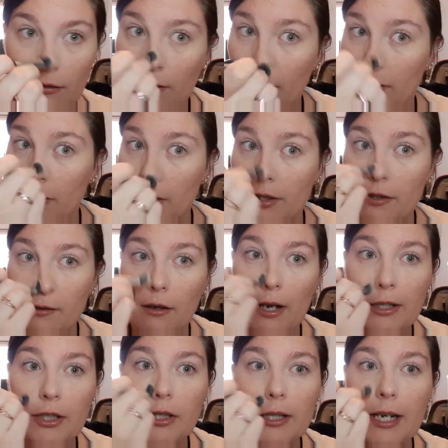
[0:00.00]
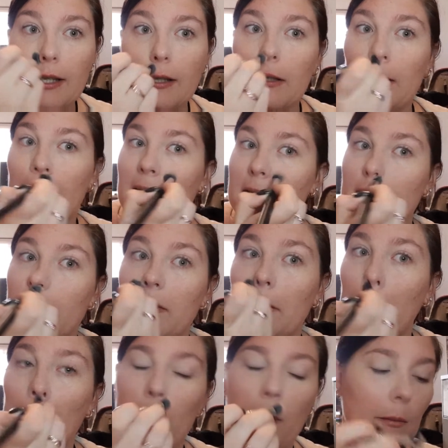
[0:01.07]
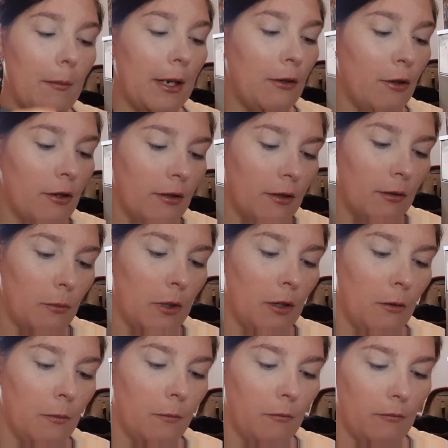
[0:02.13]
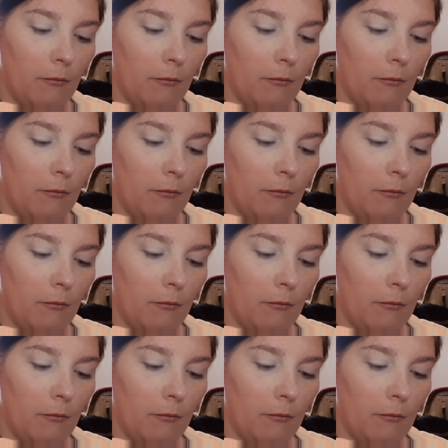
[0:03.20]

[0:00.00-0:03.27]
And I just take the last of it around my nose as well.